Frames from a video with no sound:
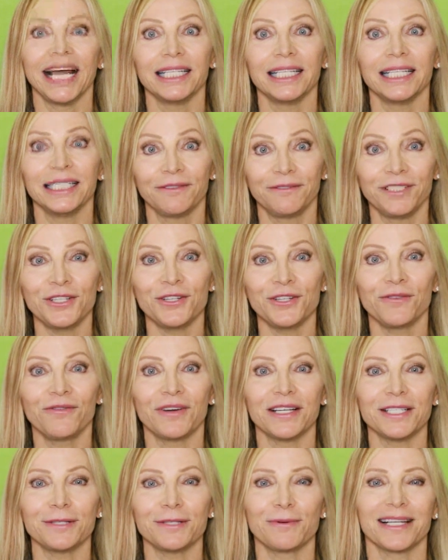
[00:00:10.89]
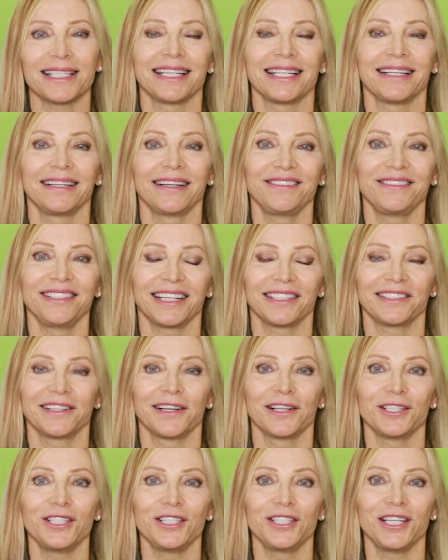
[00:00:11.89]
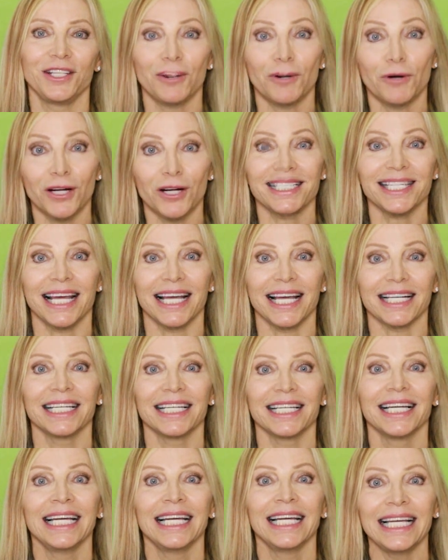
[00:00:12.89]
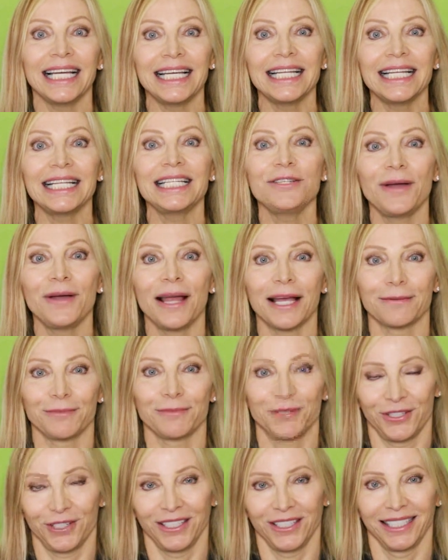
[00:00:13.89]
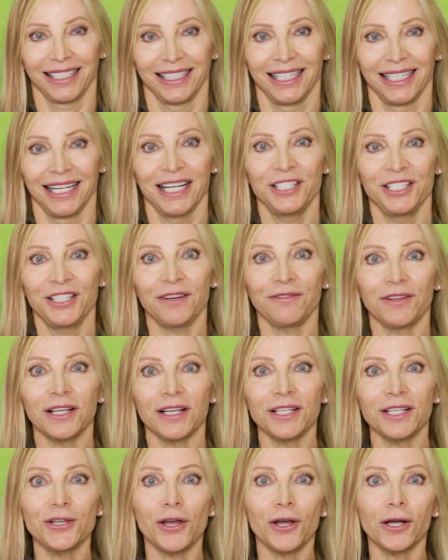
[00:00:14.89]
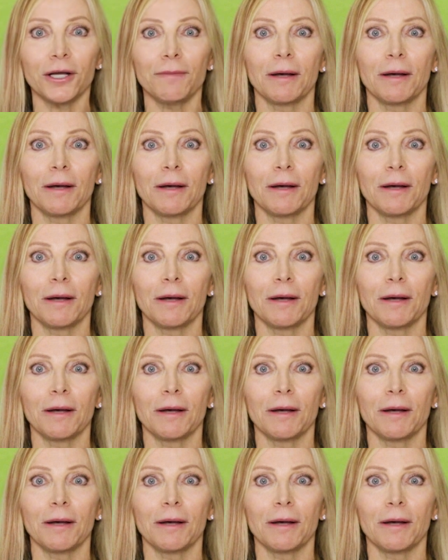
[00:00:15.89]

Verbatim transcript: a Divisional Vice President of Technology at Precitech in New Hampshire. Jeff, let's talk